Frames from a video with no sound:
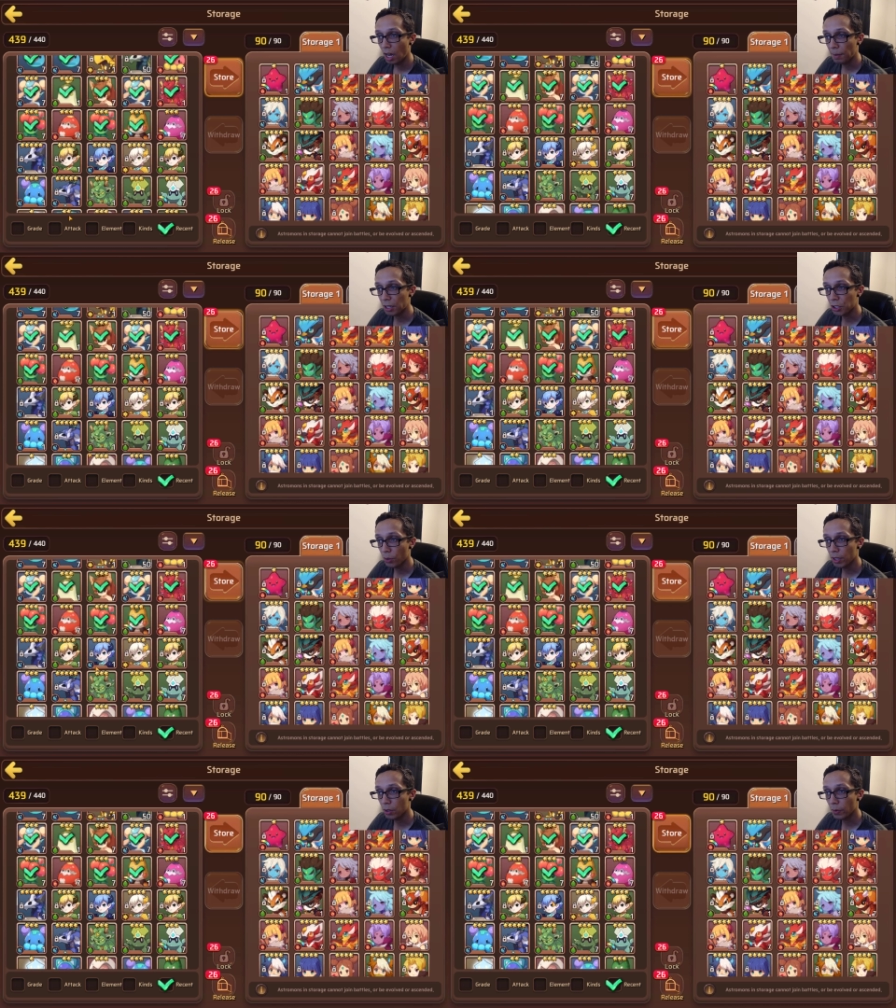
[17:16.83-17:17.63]
I'm not sure
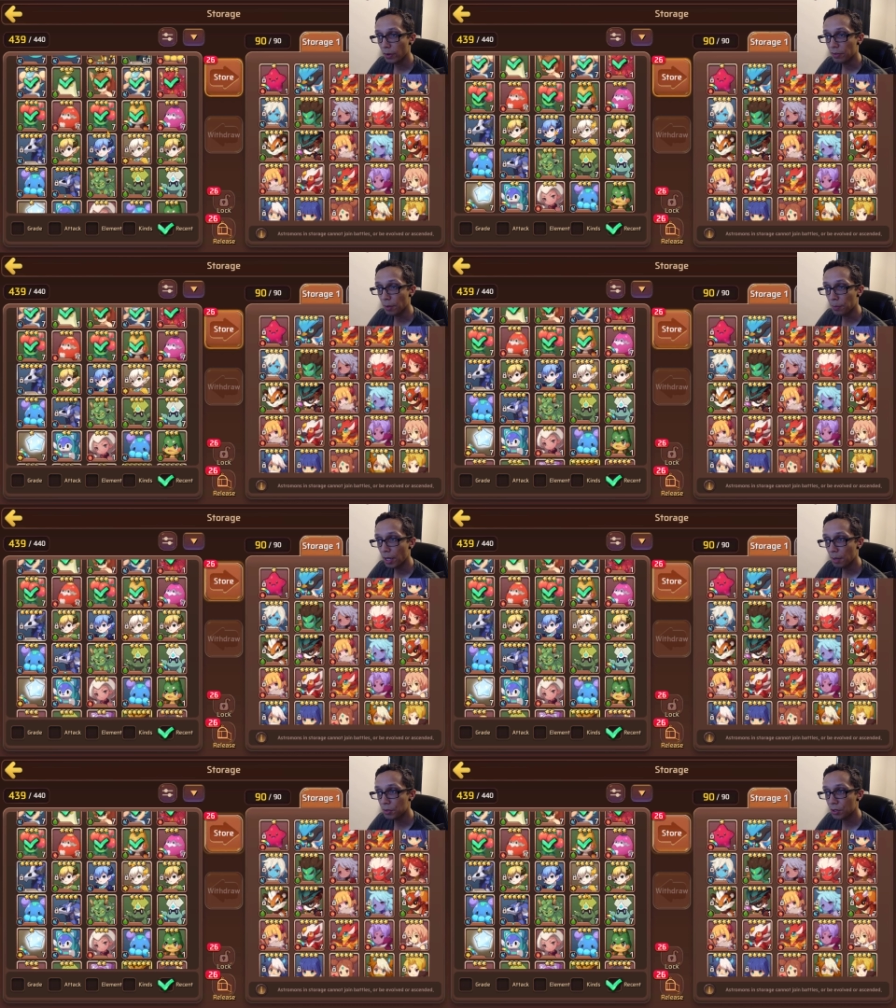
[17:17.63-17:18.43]
what you're doing with the
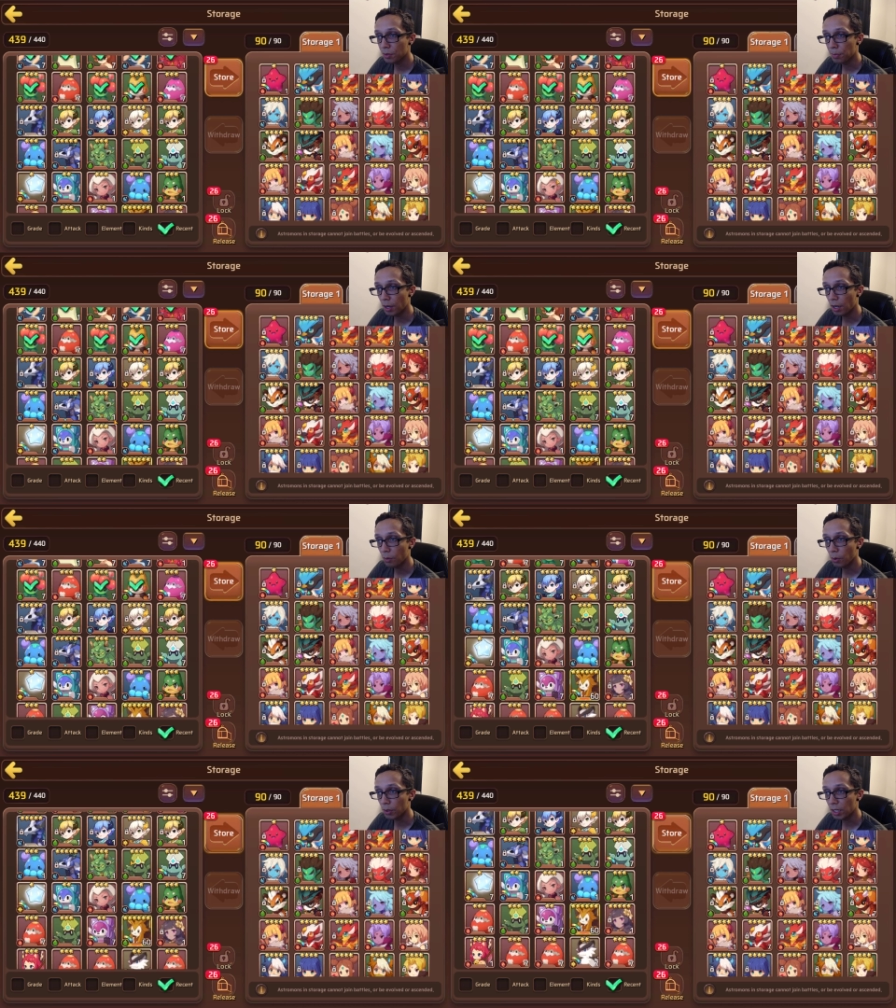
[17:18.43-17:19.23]
pips, but
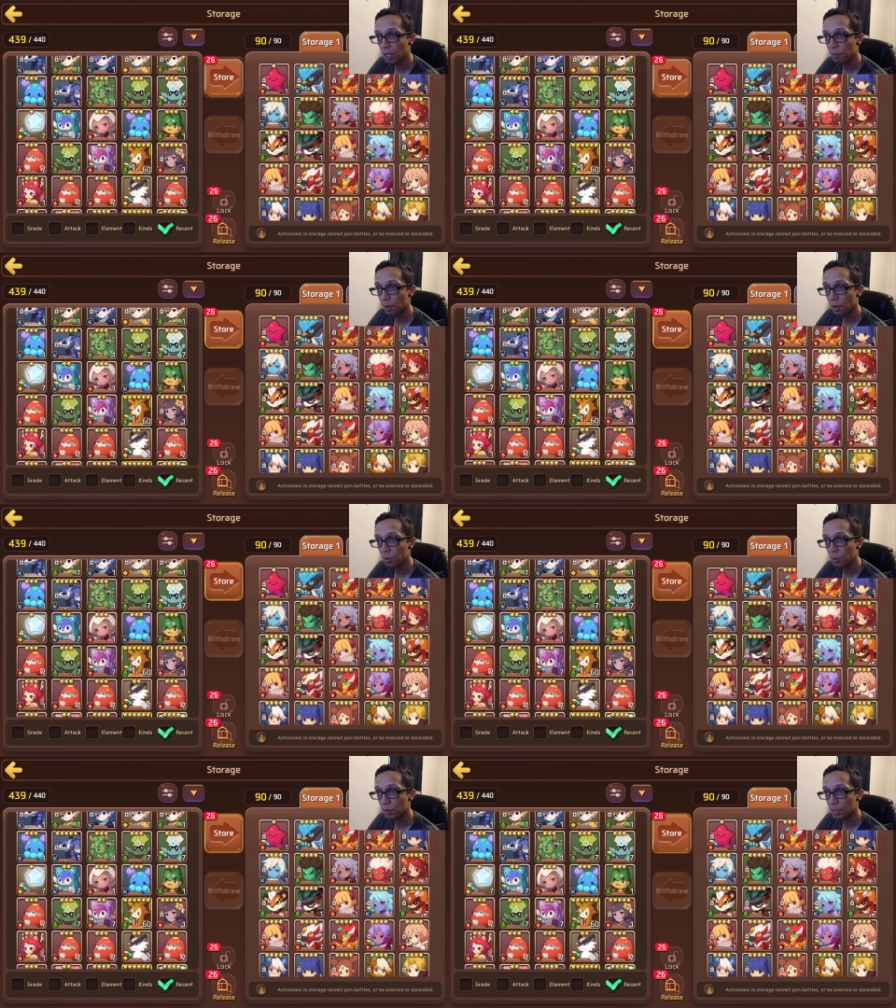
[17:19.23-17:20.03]
we'll keep
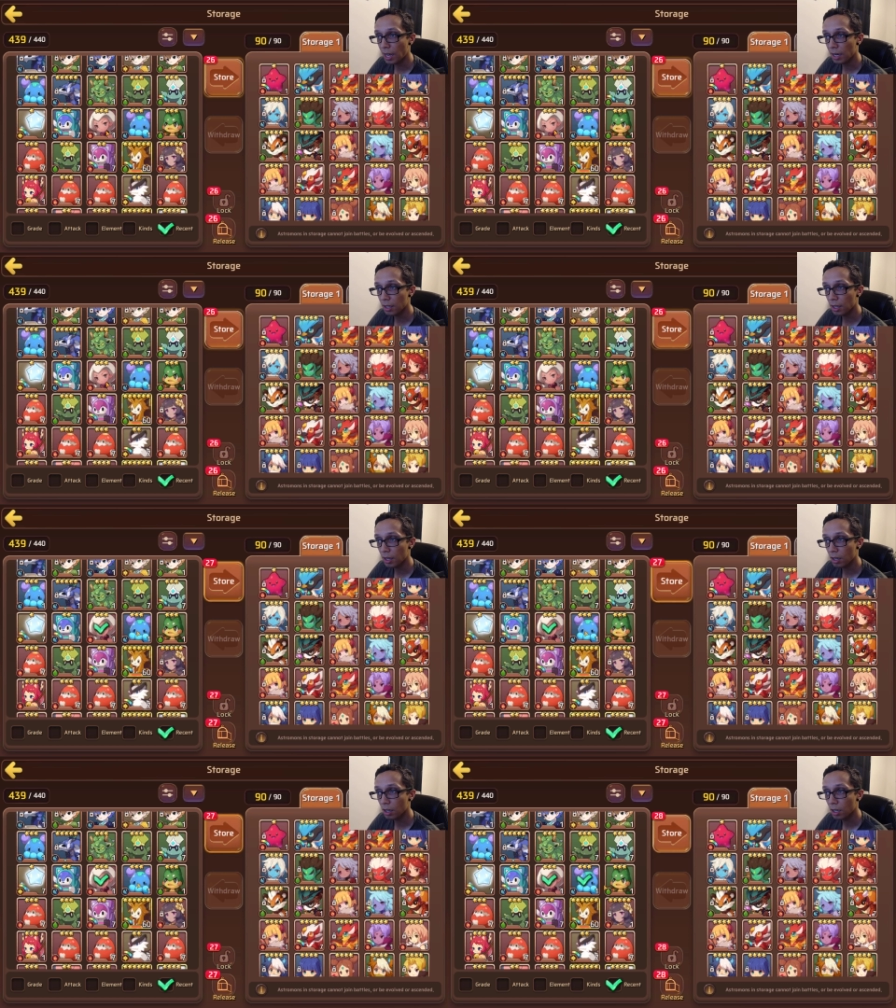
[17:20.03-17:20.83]
those out of
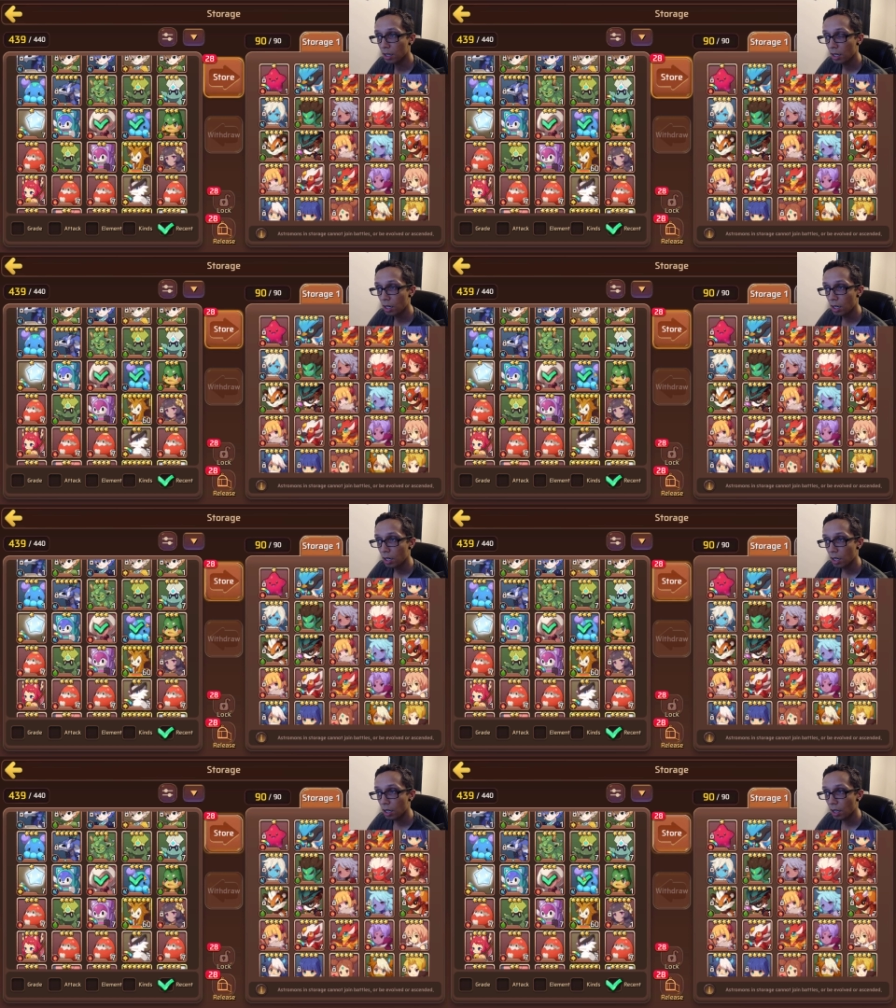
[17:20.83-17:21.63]
there.
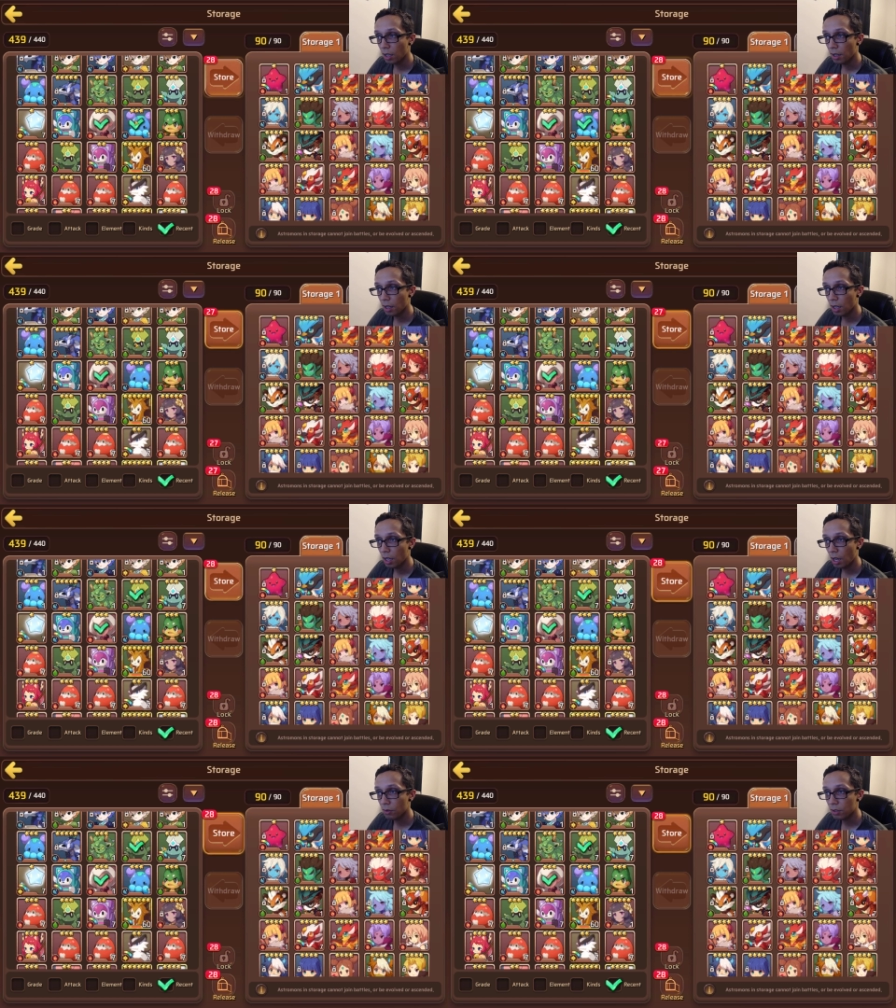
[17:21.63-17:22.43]
Uh,
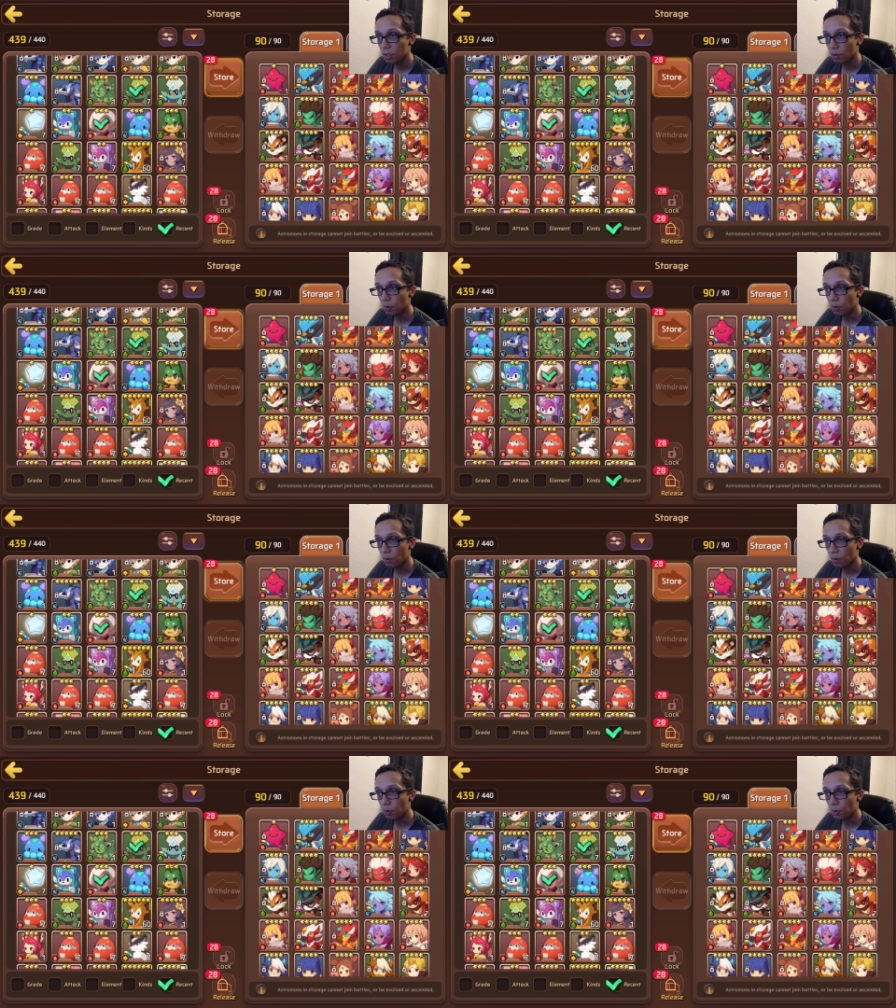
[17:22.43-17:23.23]
I'll
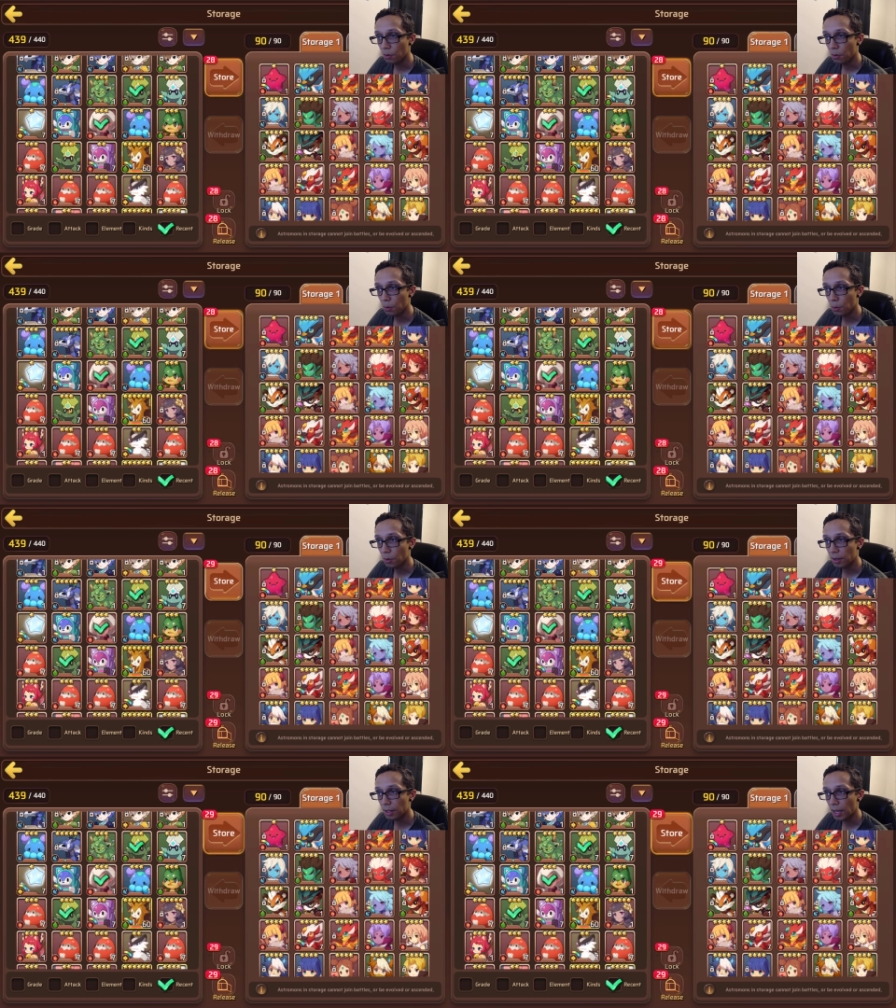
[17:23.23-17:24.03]

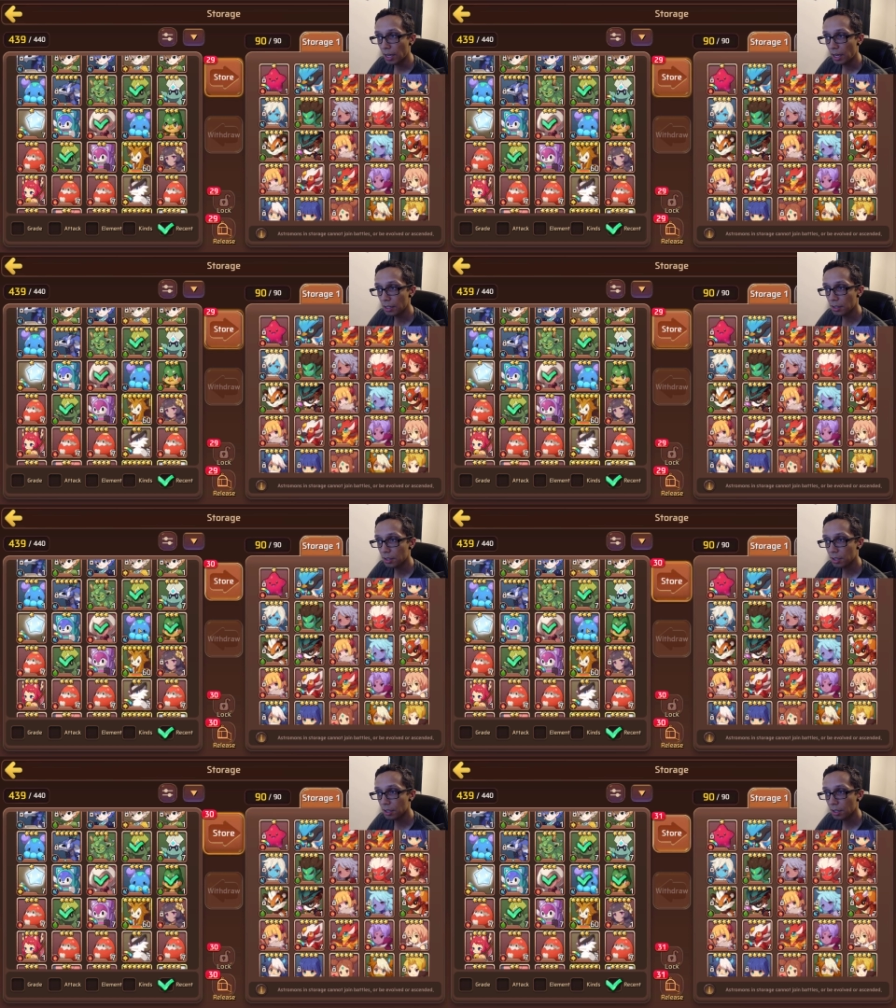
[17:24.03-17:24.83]
do
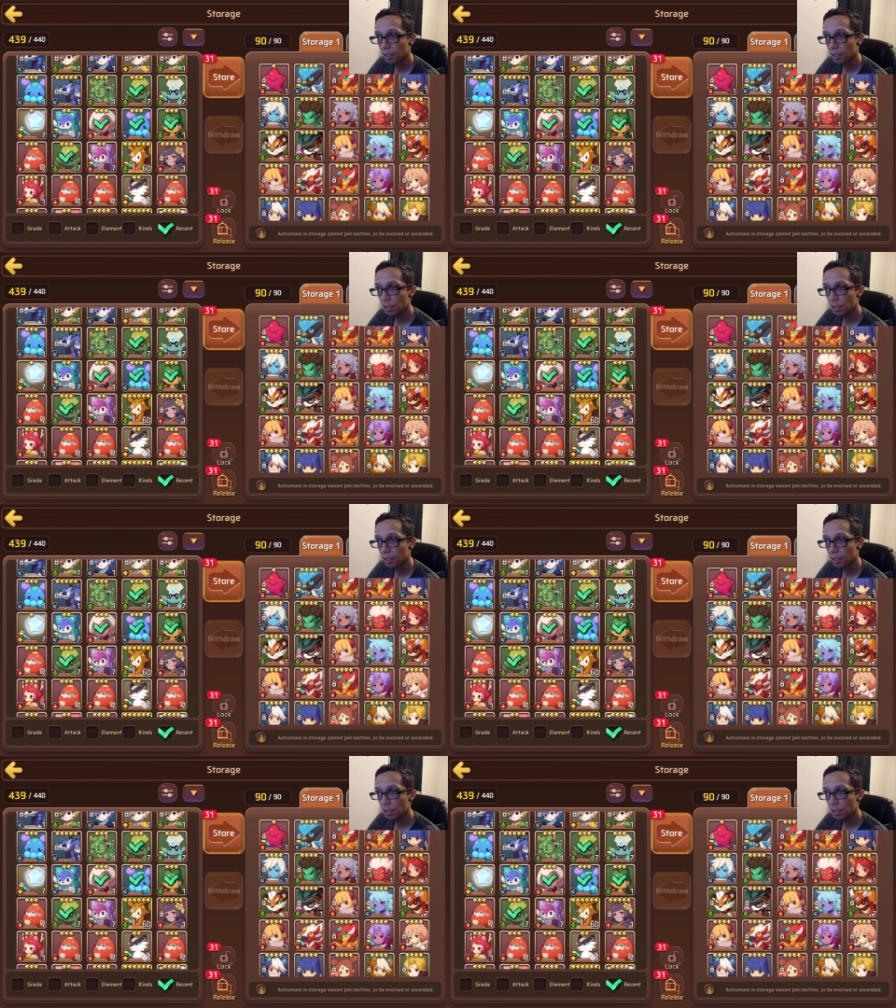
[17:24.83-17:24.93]
that.